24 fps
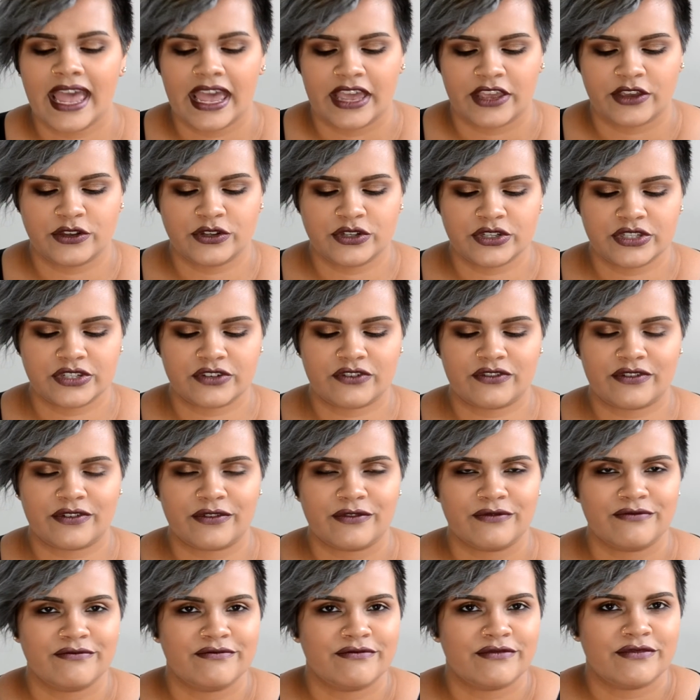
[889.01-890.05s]
You just
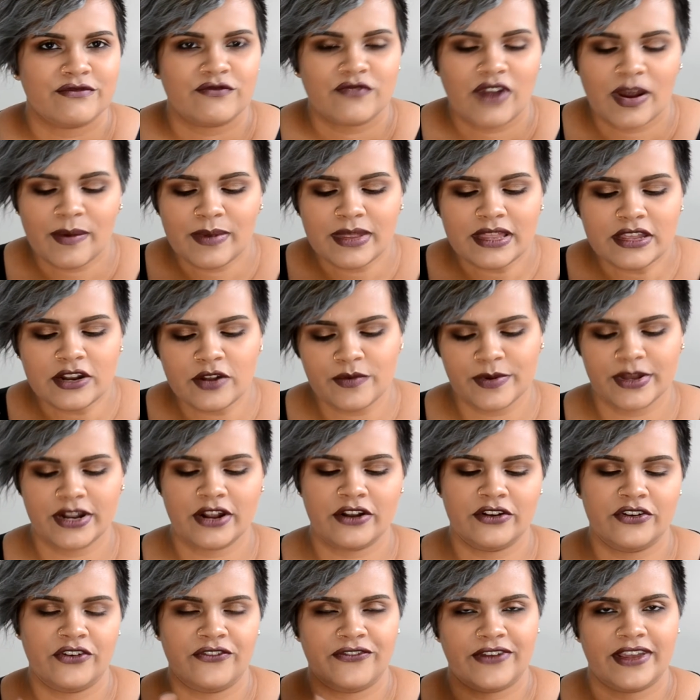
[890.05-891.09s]
rub a little bit
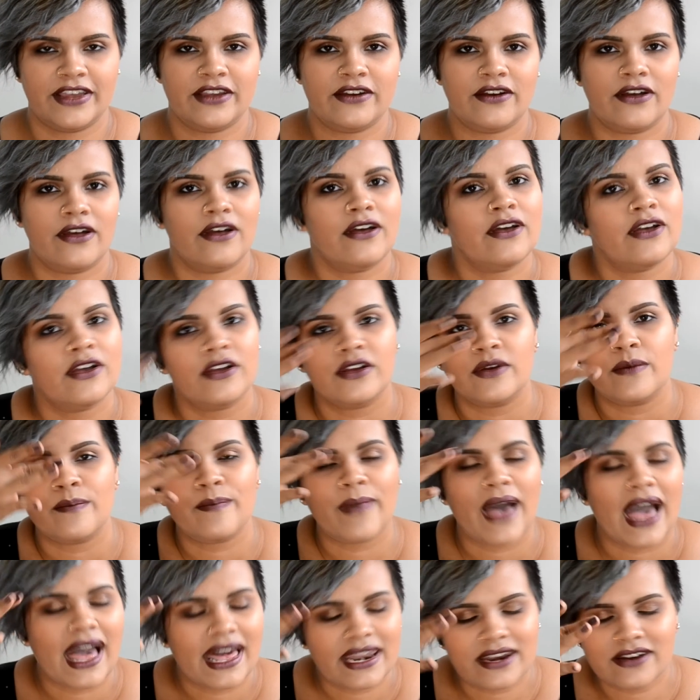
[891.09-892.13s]
on your finger,
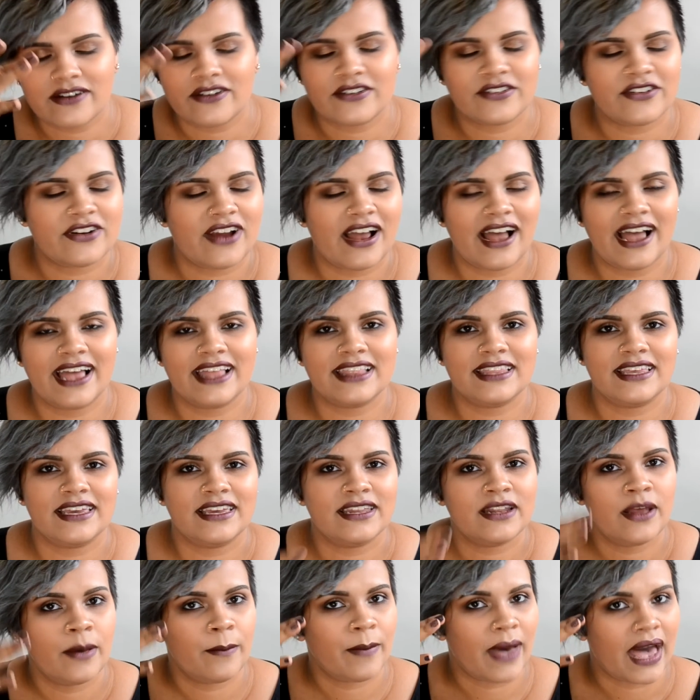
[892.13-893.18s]
pat it on your
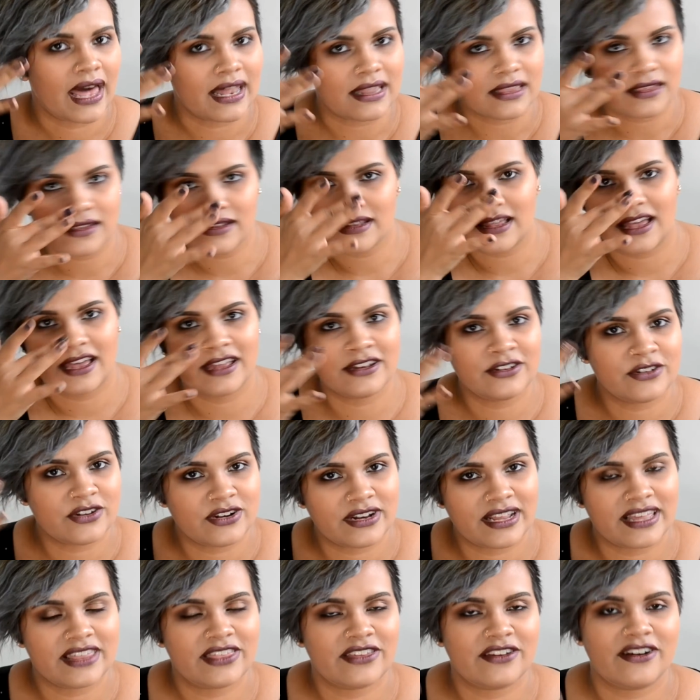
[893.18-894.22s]
eyelid, pat a little
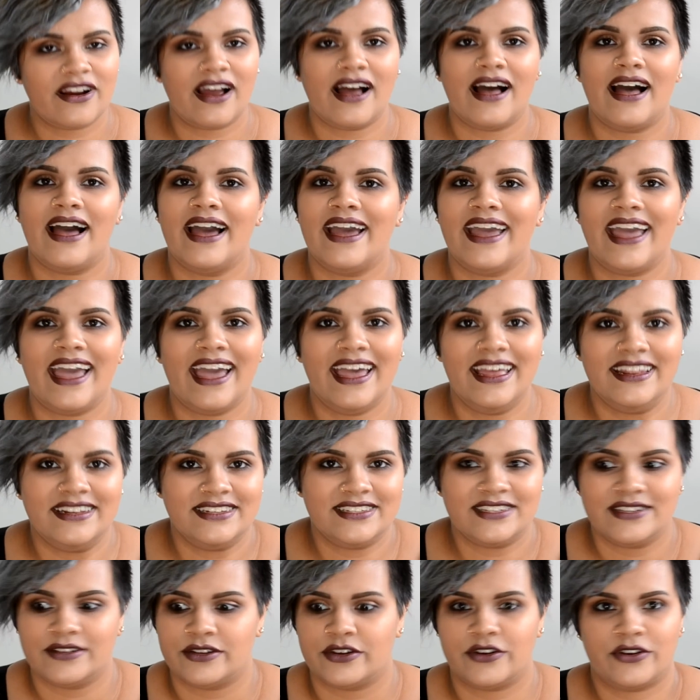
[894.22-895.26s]
underneath your eye, and
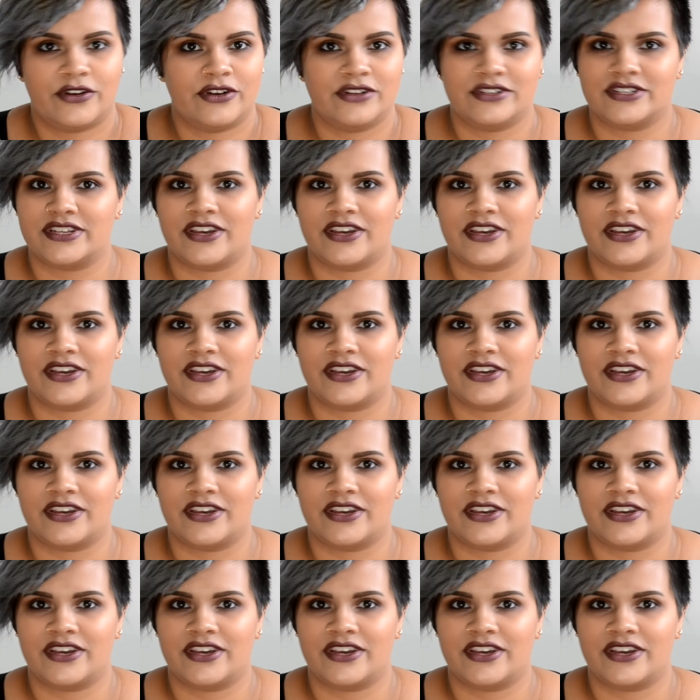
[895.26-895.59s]
you're good to